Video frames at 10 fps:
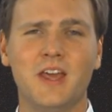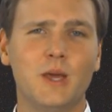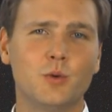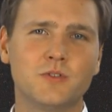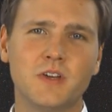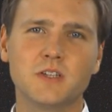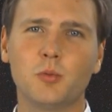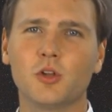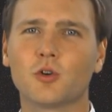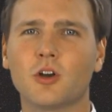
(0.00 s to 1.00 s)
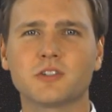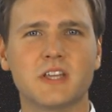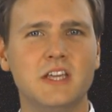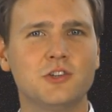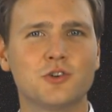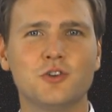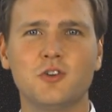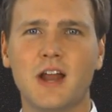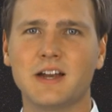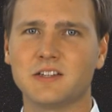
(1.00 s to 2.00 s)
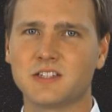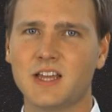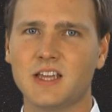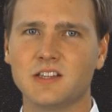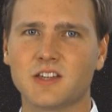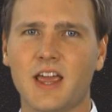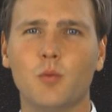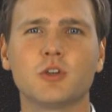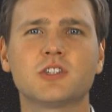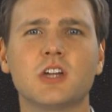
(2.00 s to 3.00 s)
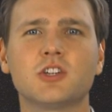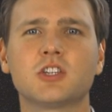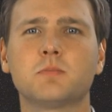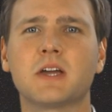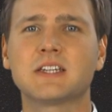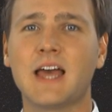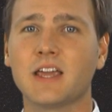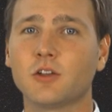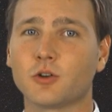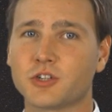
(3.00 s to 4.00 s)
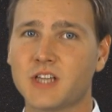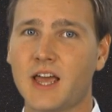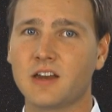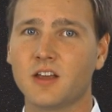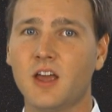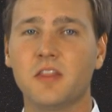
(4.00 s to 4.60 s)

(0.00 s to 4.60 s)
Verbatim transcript: It was visible across the eastern United States and was such a spectacular sight